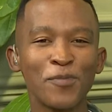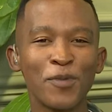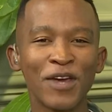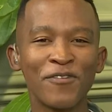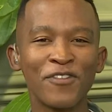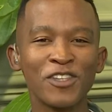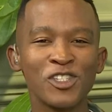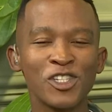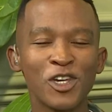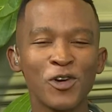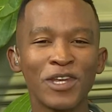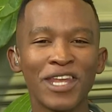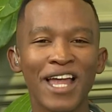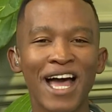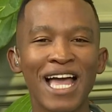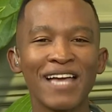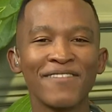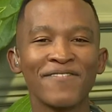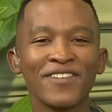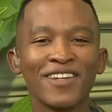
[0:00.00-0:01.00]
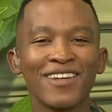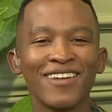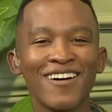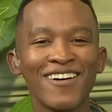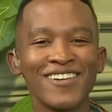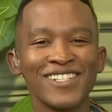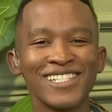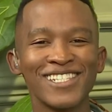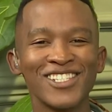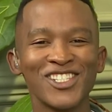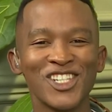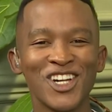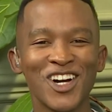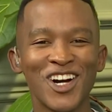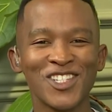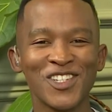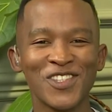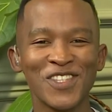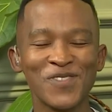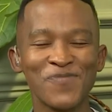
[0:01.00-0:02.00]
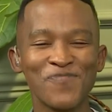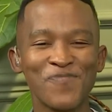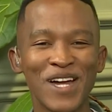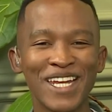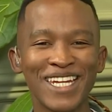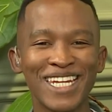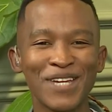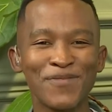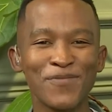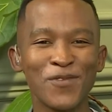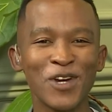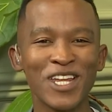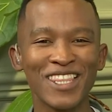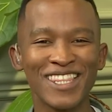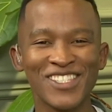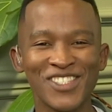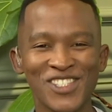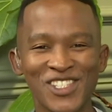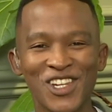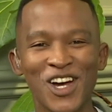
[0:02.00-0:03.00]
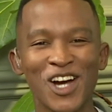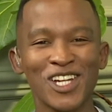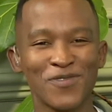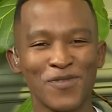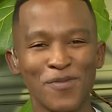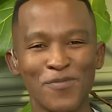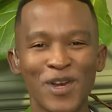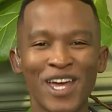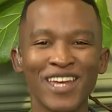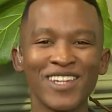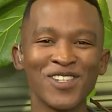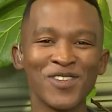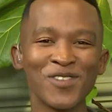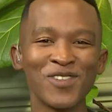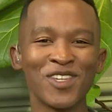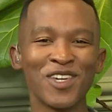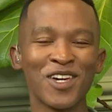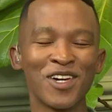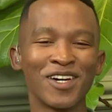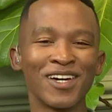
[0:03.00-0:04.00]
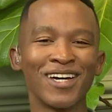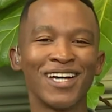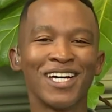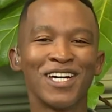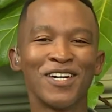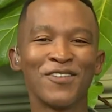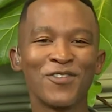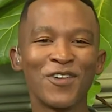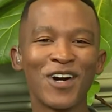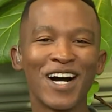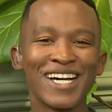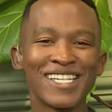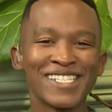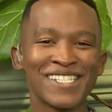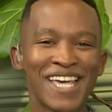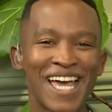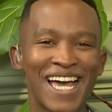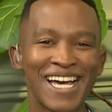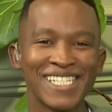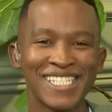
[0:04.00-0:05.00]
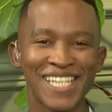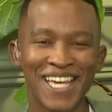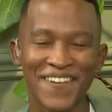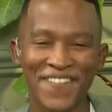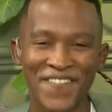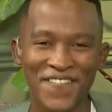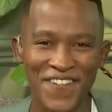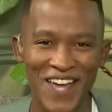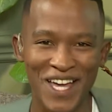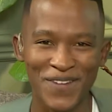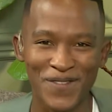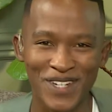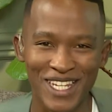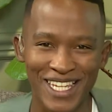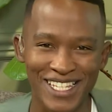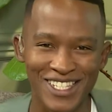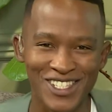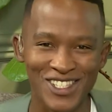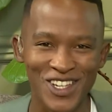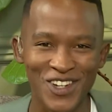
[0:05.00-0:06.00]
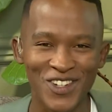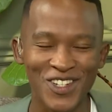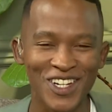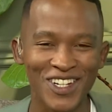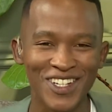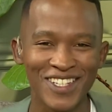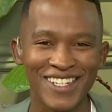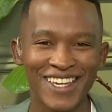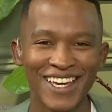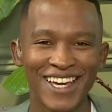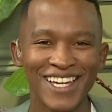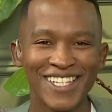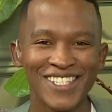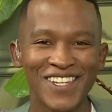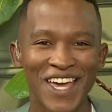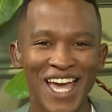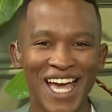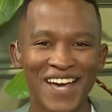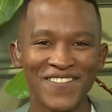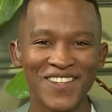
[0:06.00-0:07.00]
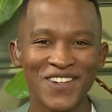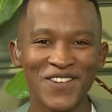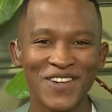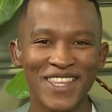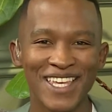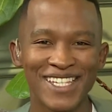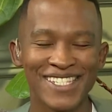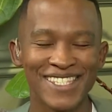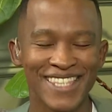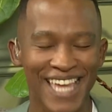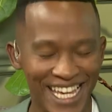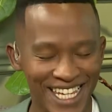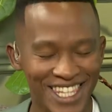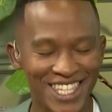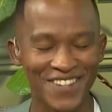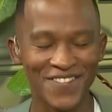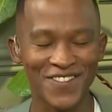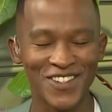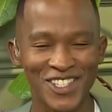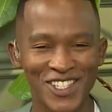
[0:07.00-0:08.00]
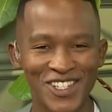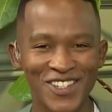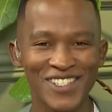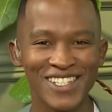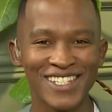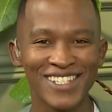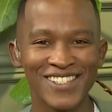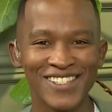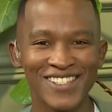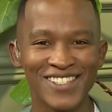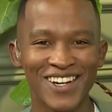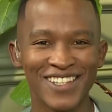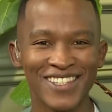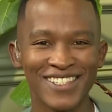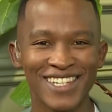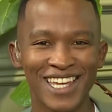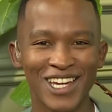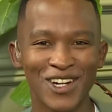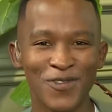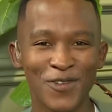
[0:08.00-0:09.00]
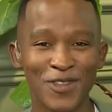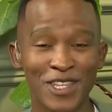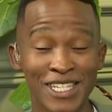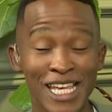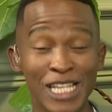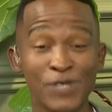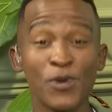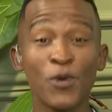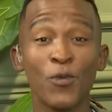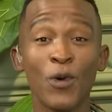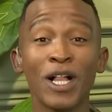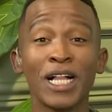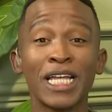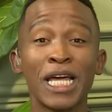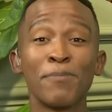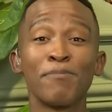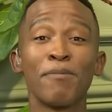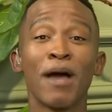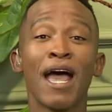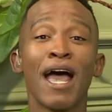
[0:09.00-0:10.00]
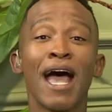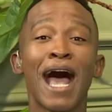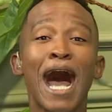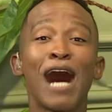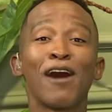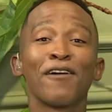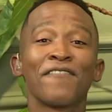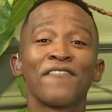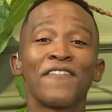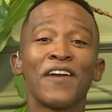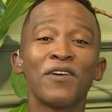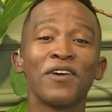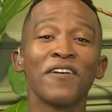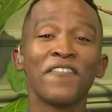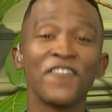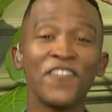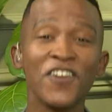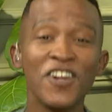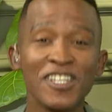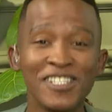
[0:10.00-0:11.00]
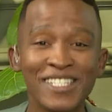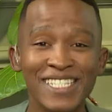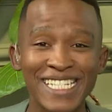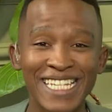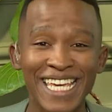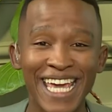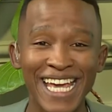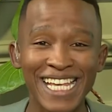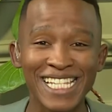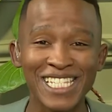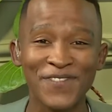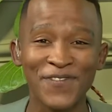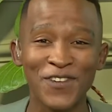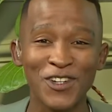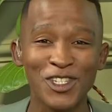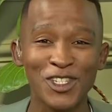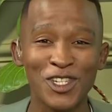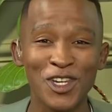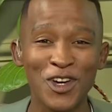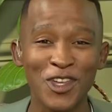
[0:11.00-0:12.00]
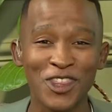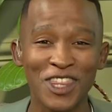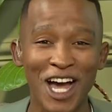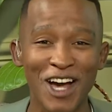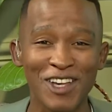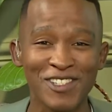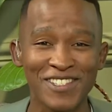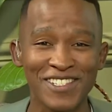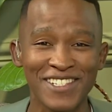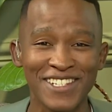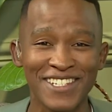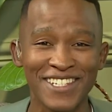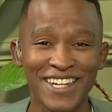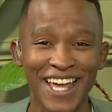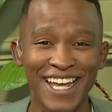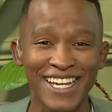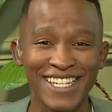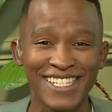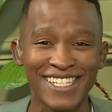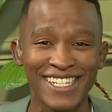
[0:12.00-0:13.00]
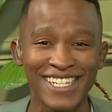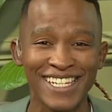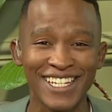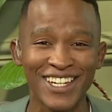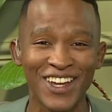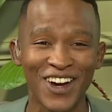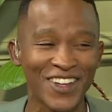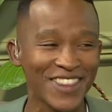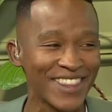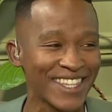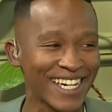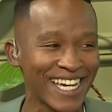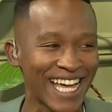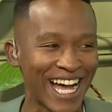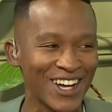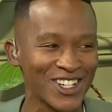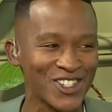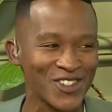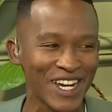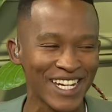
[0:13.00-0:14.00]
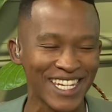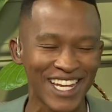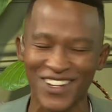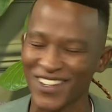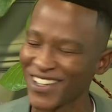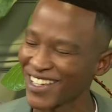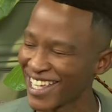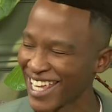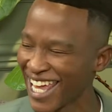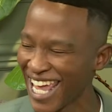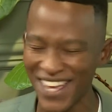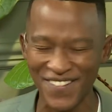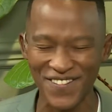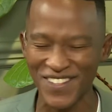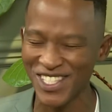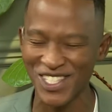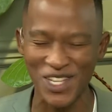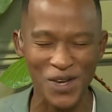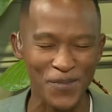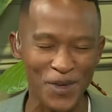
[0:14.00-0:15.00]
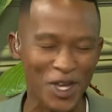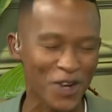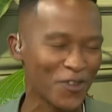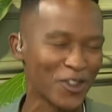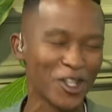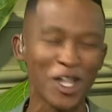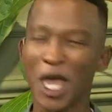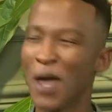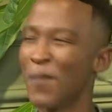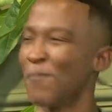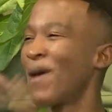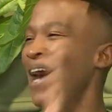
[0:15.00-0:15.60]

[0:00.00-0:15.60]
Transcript: Good Breakfast Show, live, large and in charge on this Monday morning, the start of a brand new year for us as a family, and so good to have you with us. Thank you for choosing to start the day off with us as we welcome our very first guest for two thousand nineteen on the couch right now, looking ever so beautiful.